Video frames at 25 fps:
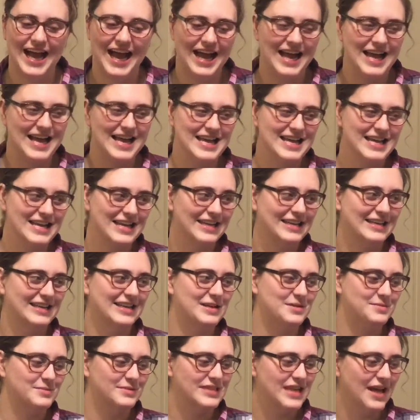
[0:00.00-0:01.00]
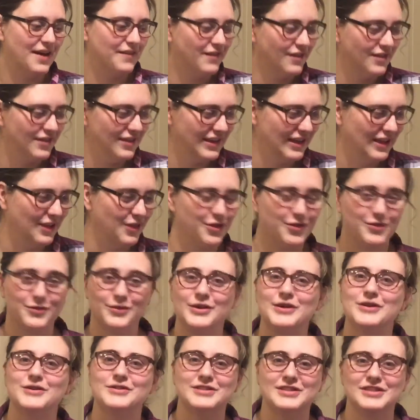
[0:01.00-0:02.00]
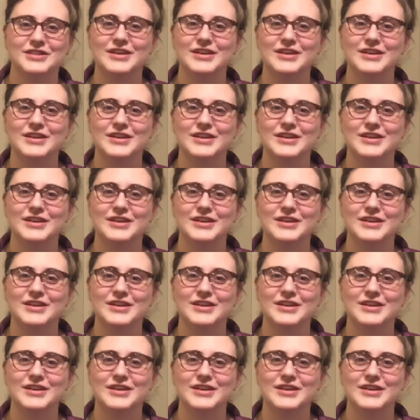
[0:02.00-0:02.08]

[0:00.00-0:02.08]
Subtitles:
I am definitely thrilled